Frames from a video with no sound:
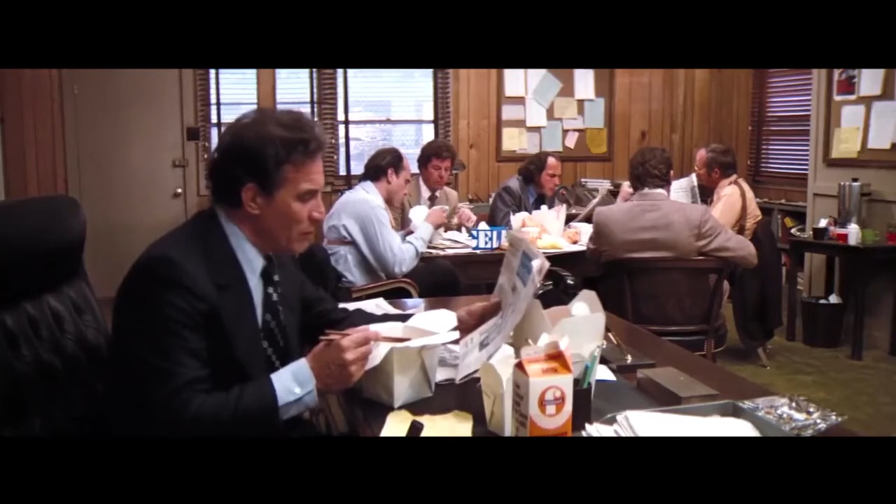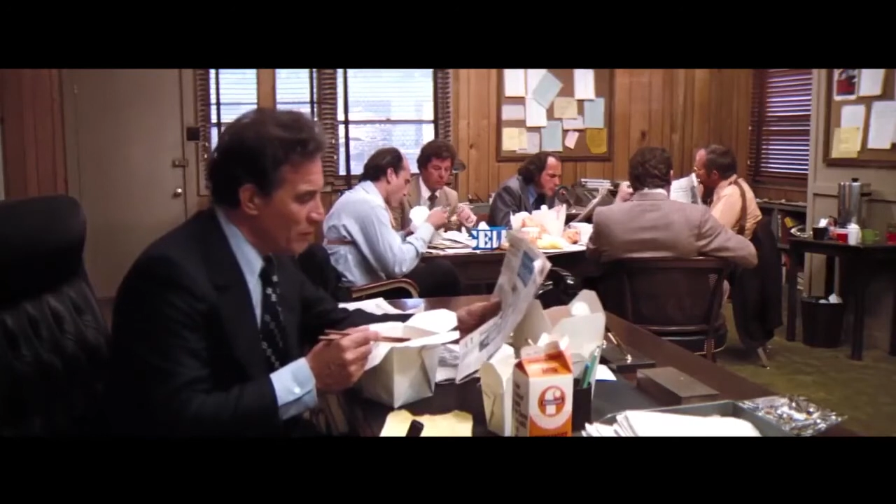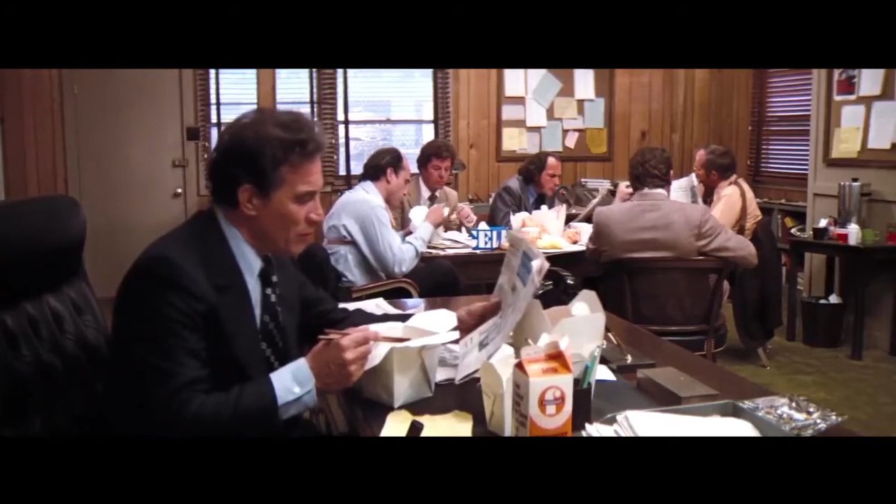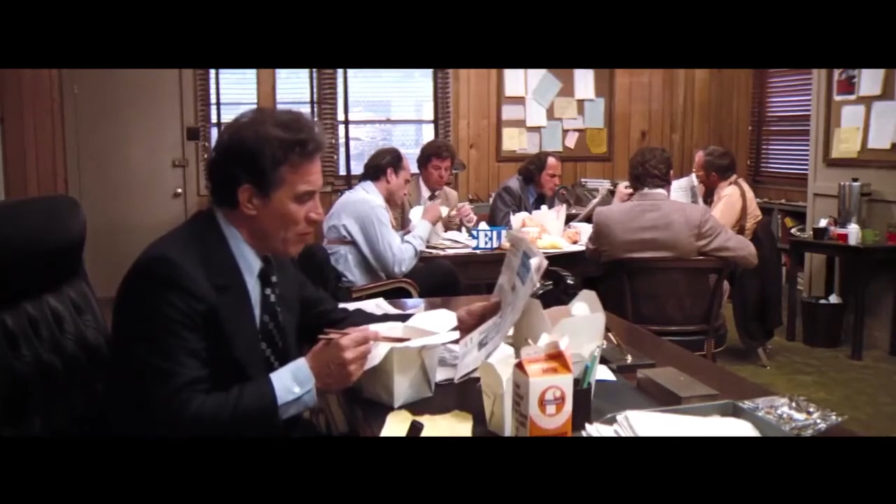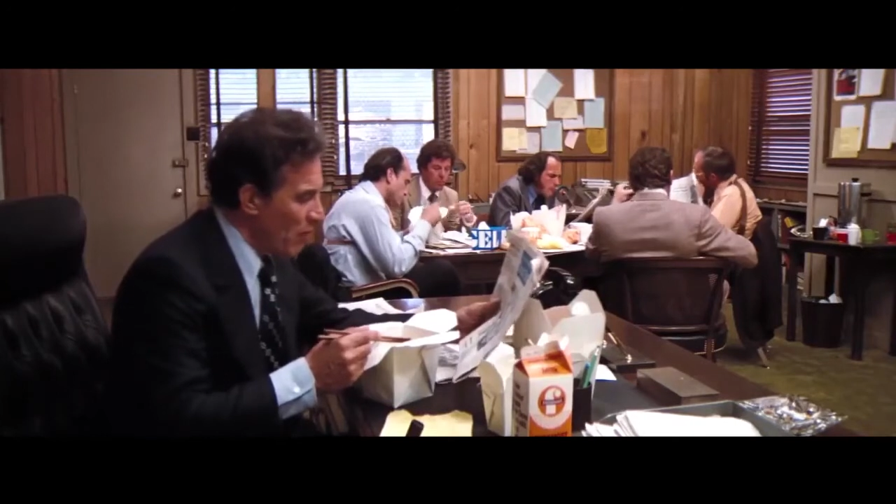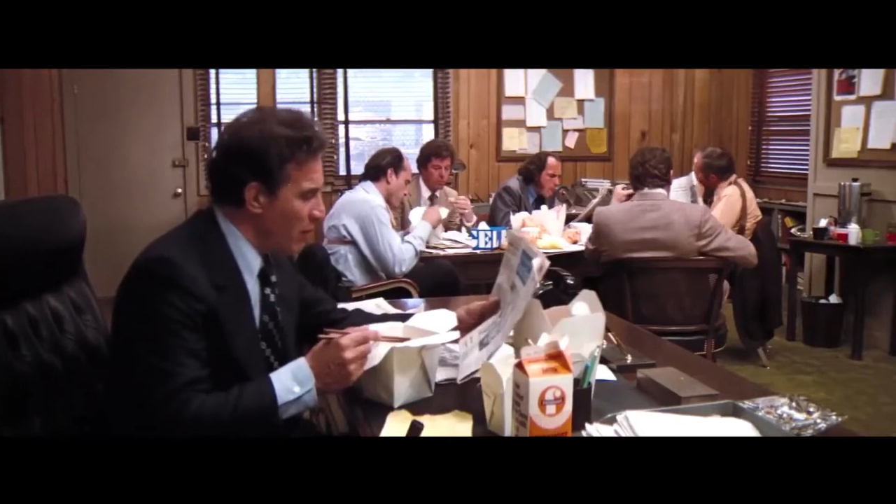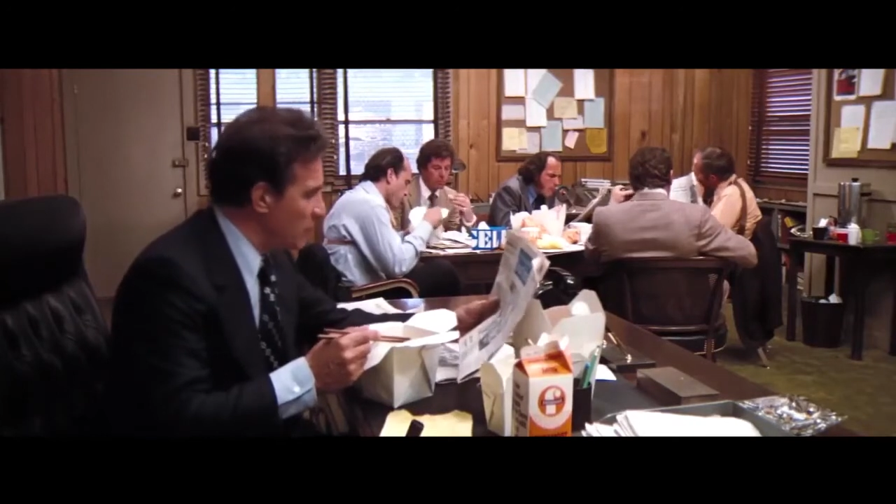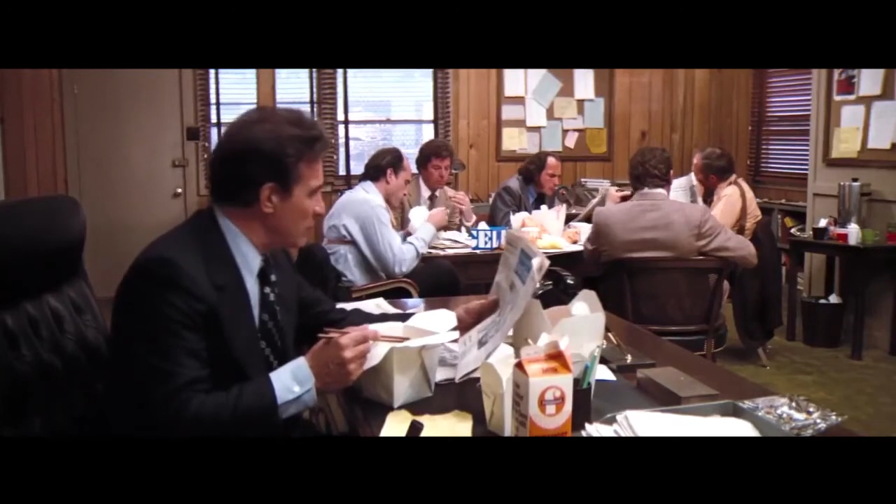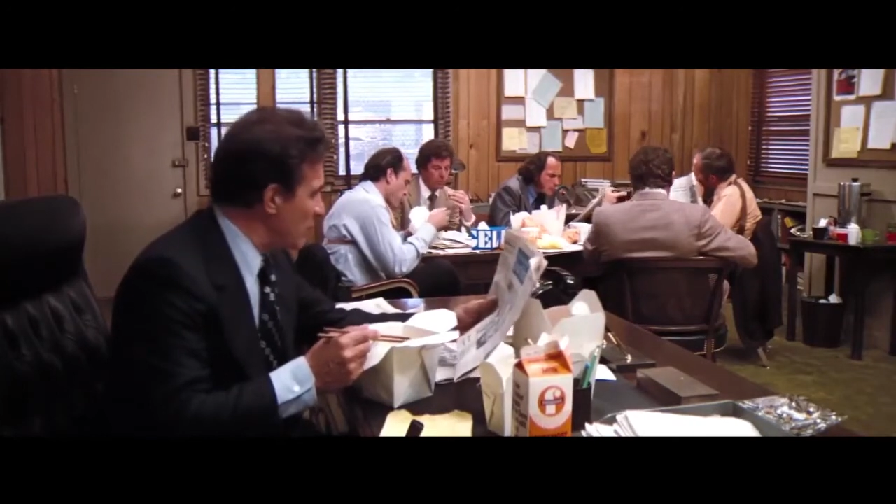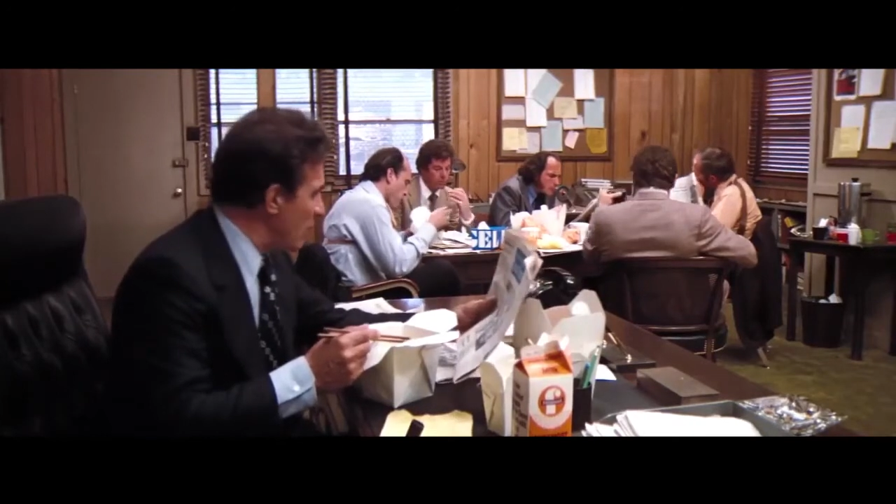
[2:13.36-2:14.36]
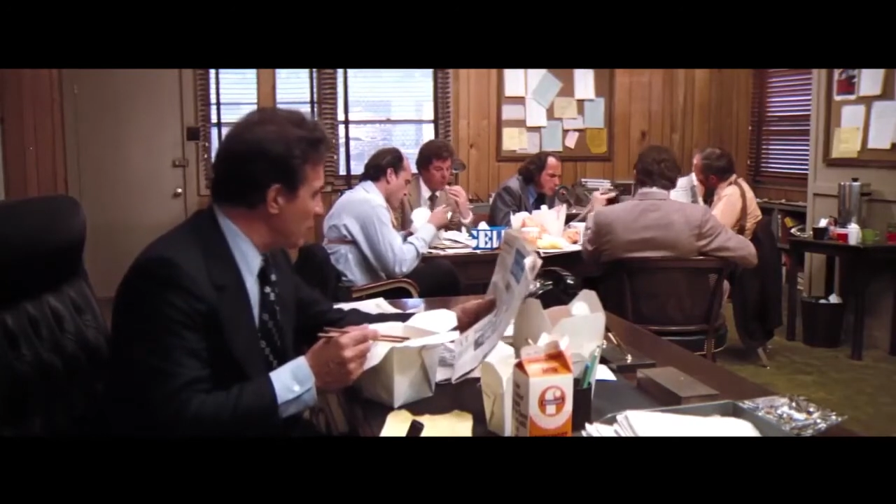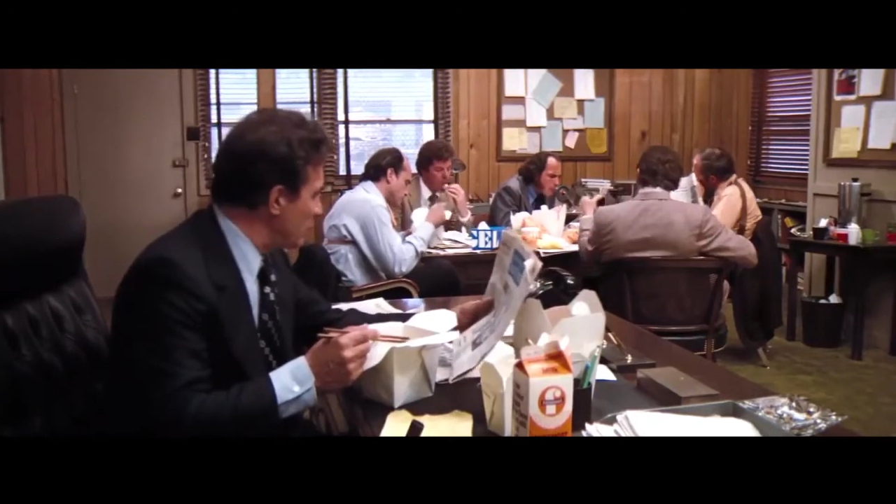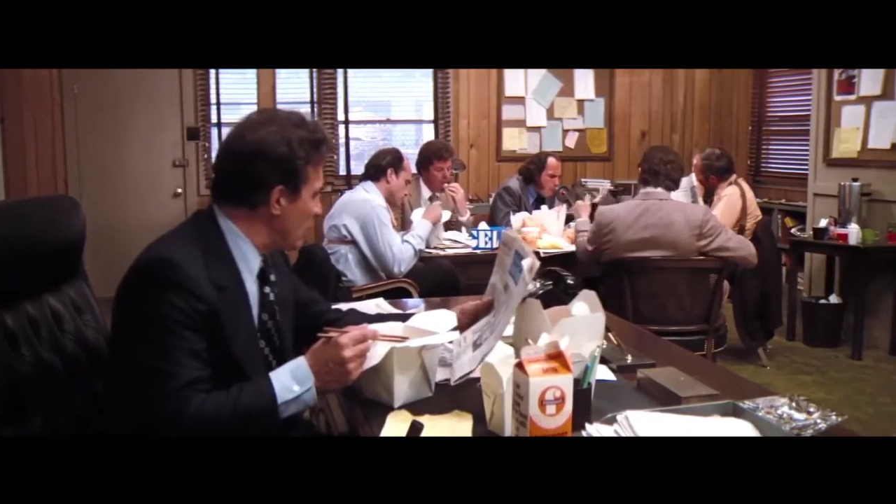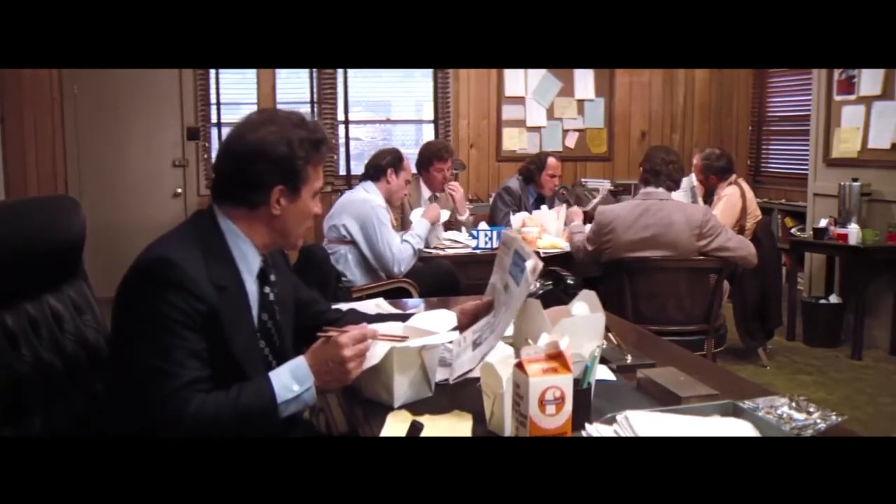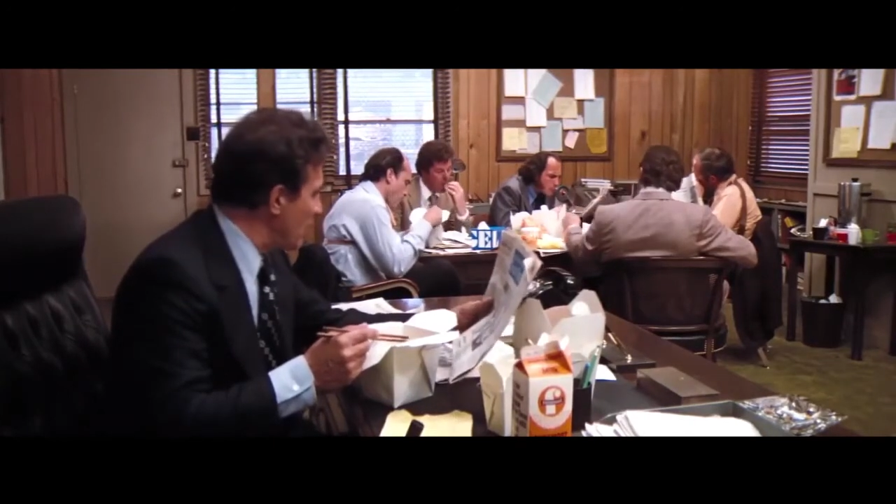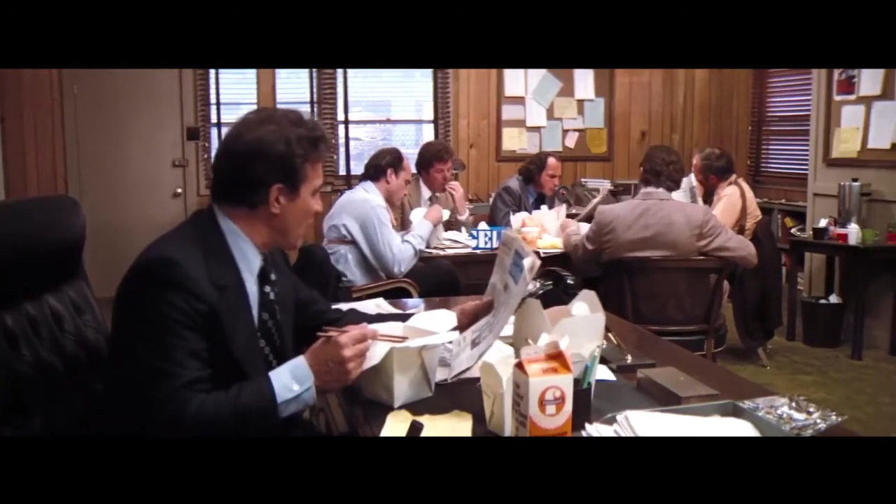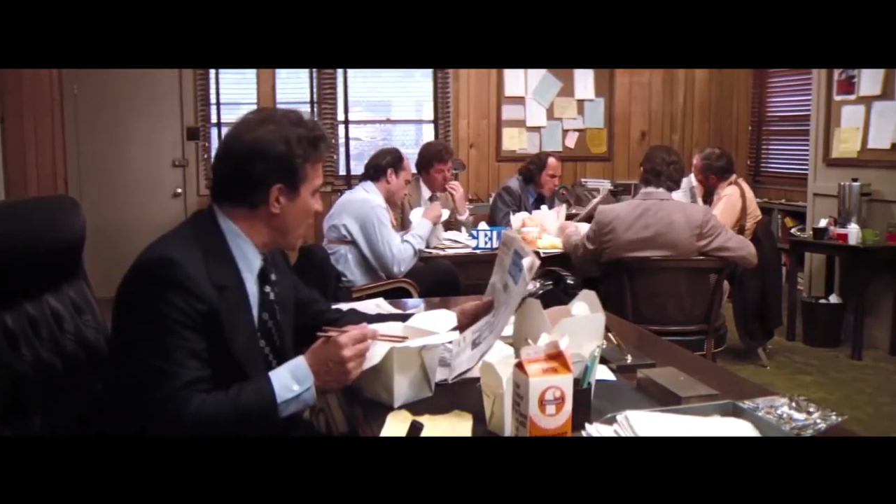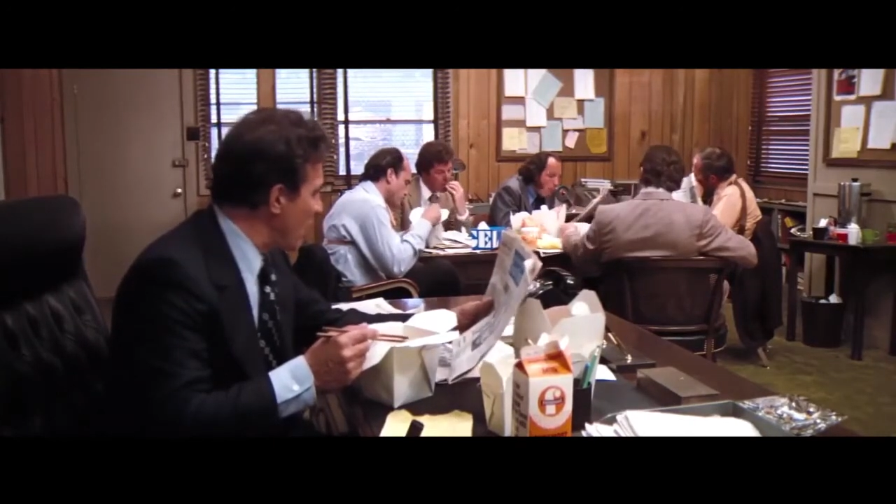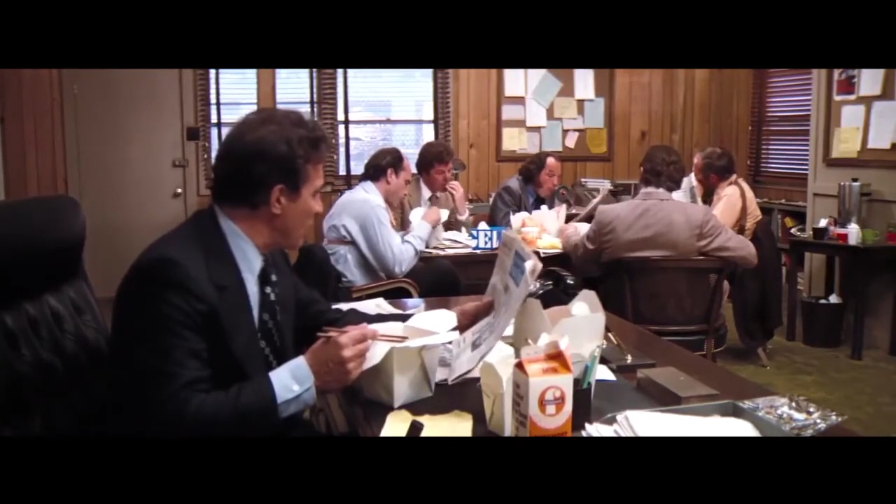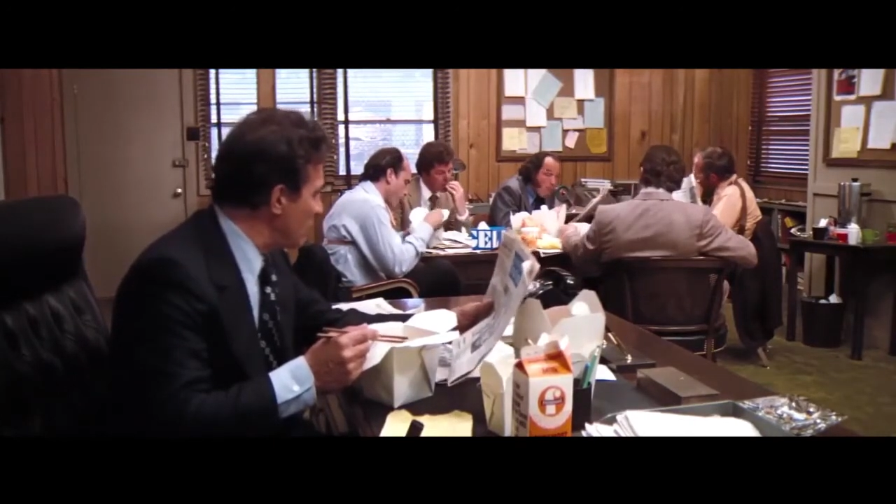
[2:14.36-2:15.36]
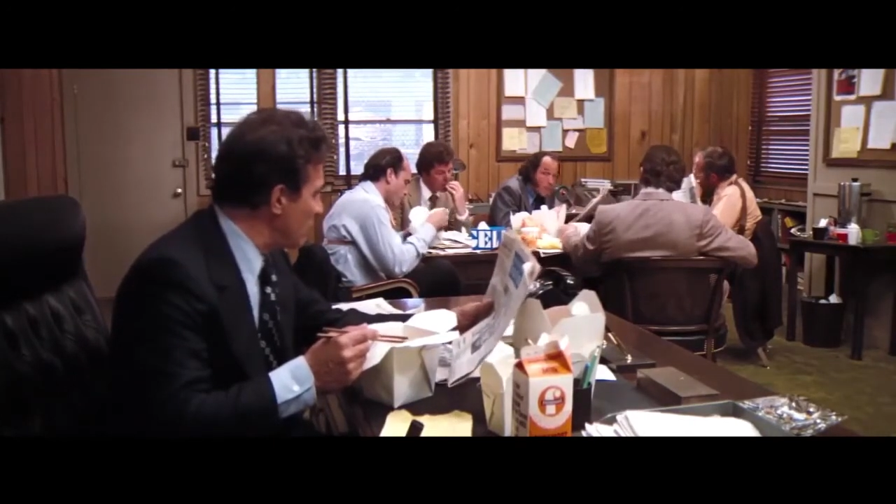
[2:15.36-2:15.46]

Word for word: list kinda speaks for itself.